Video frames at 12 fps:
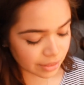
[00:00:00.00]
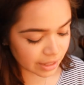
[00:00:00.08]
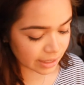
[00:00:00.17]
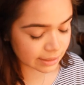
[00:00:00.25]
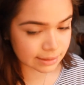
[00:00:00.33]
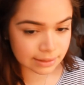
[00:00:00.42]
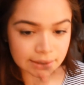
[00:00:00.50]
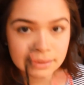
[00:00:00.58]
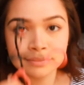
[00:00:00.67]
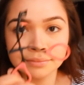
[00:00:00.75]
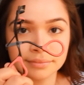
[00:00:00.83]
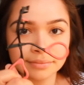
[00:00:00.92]

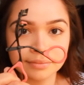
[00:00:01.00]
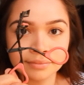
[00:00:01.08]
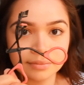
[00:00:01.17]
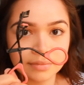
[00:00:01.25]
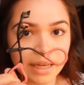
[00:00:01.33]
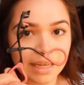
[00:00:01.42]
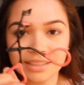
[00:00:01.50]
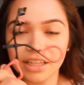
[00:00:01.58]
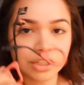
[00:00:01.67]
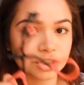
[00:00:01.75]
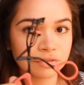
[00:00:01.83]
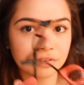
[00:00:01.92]
This is
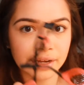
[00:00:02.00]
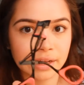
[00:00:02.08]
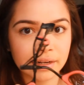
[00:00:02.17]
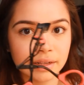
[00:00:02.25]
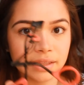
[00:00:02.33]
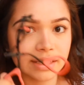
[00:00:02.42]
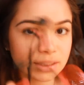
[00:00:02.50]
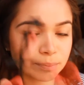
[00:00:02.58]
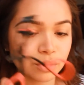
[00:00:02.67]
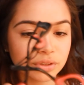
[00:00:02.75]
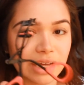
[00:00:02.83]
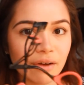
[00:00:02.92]
not your friend. This
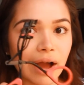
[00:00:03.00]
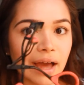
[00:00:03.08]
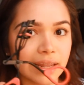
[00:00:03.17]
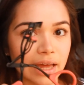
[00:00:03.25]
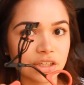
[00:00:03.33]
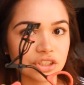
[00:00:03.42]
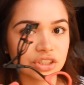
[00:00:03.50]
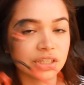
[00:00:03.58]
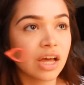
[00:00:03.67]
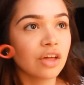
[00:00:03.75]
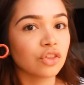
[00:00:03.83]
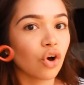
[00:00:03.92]
pulls out eyelashes.